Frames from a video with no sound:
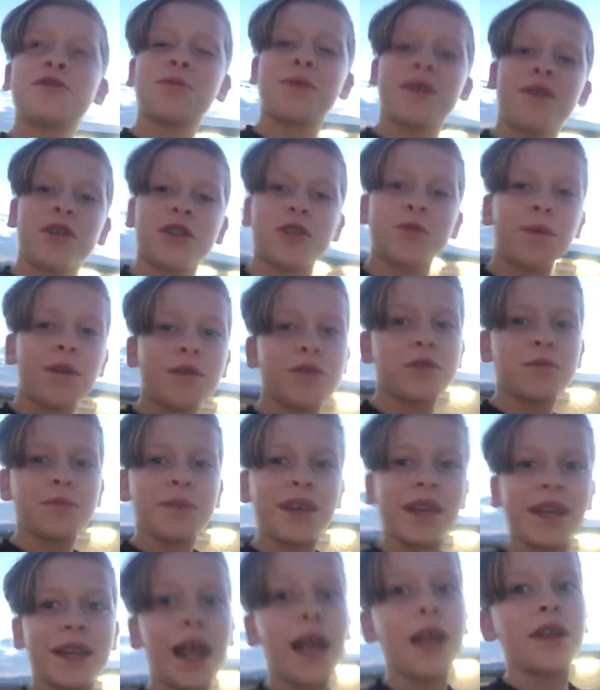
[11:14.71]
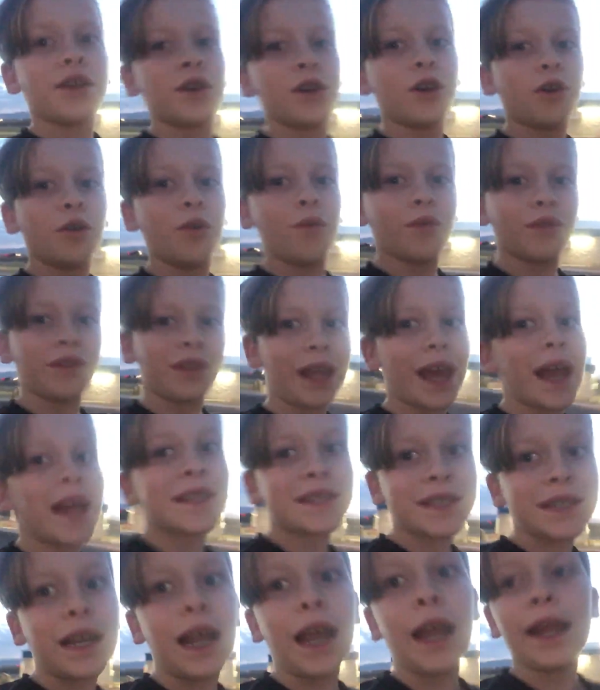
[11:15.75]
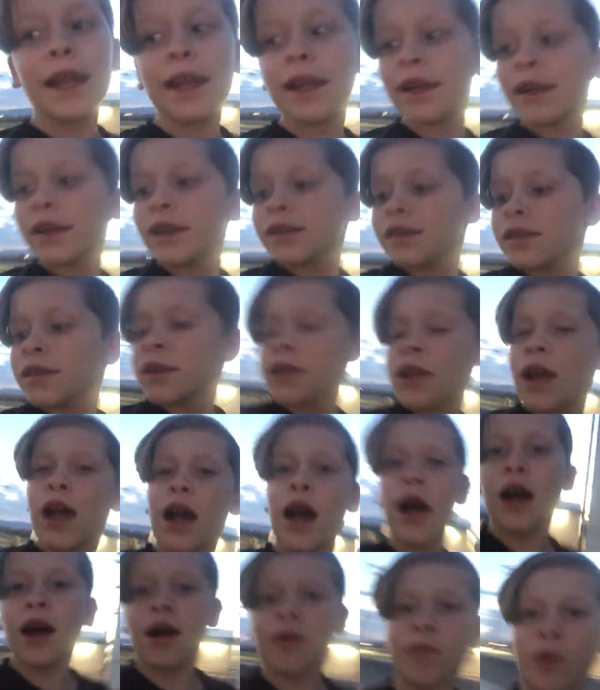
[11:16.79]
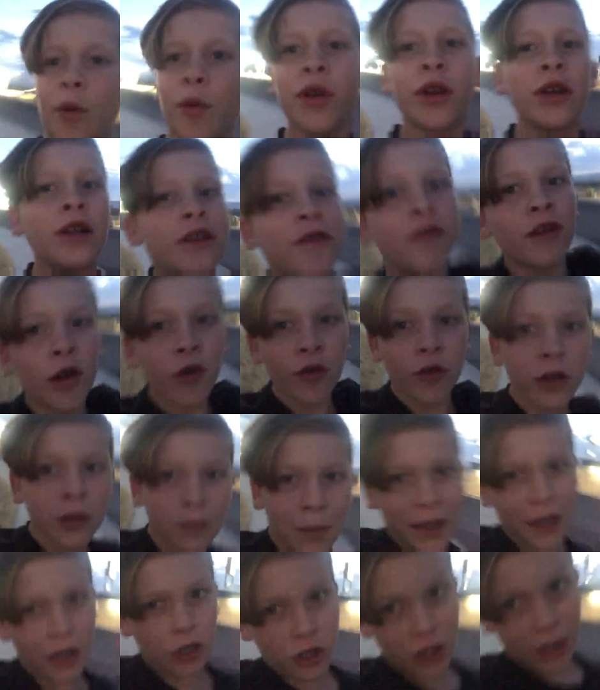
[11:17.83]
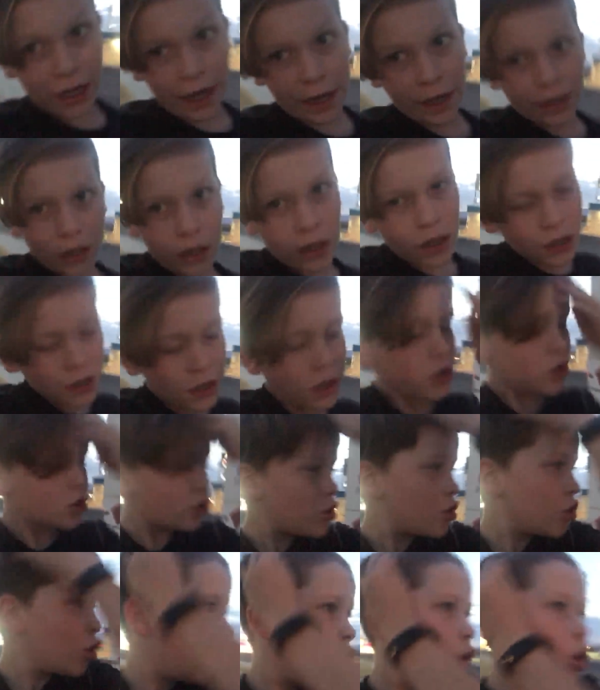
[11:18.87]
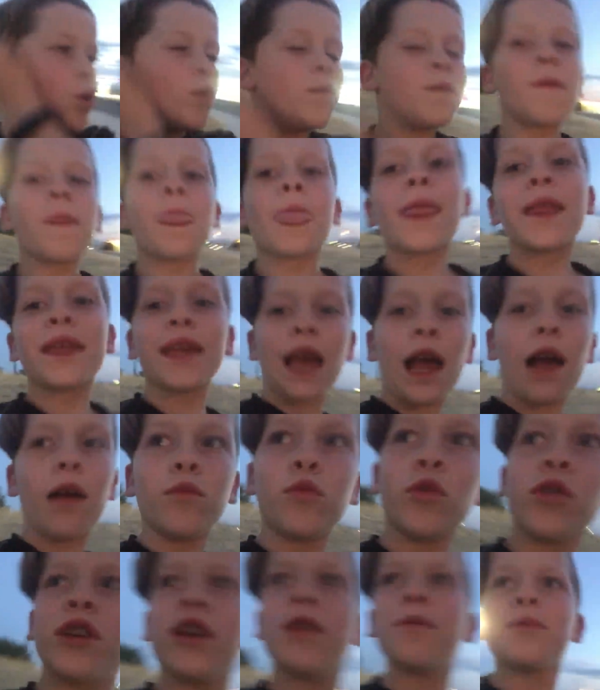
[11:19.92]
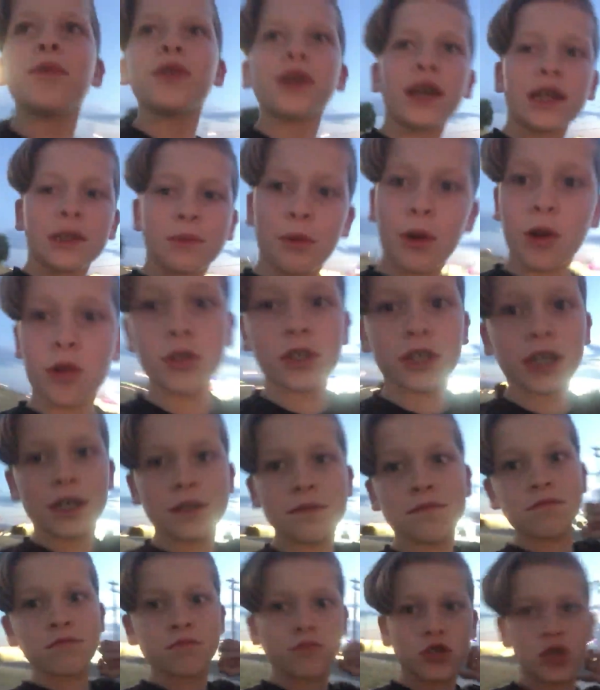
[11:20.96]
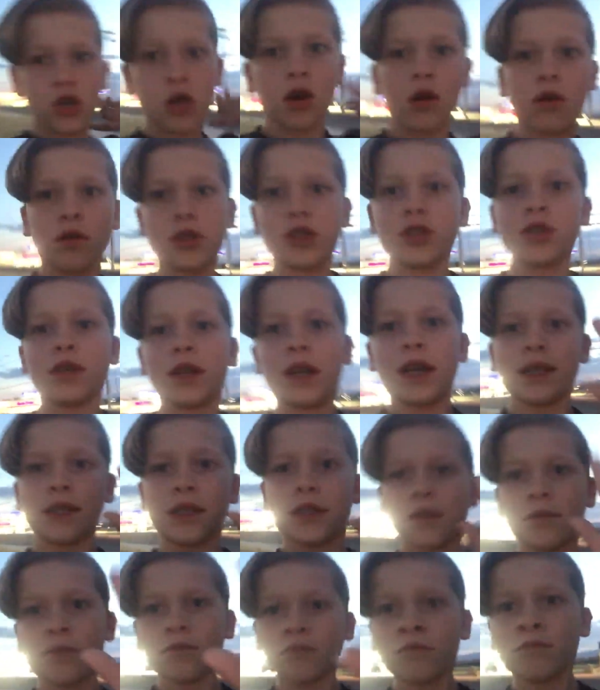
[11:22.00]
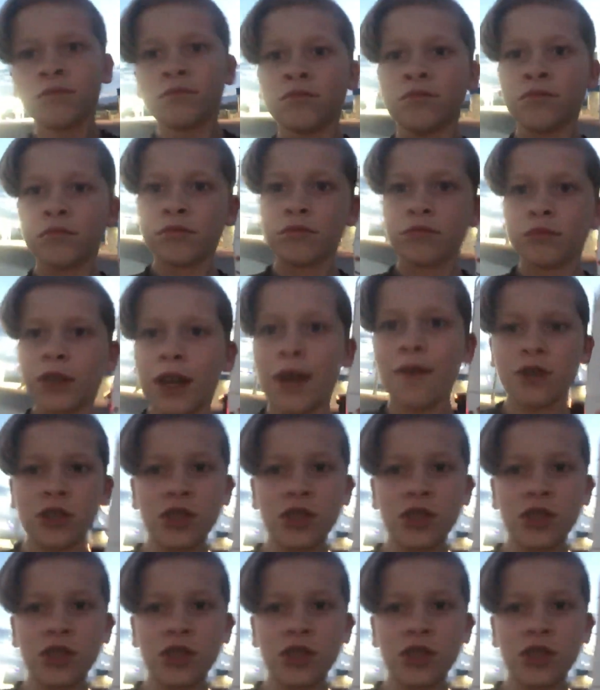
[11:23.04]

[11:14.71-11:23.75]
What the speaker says: we were supposed to be in Idaho last night, but we don't even know if we're gonna be there tonight. So yeah, we'll keep you guys posted. So see you guys whenever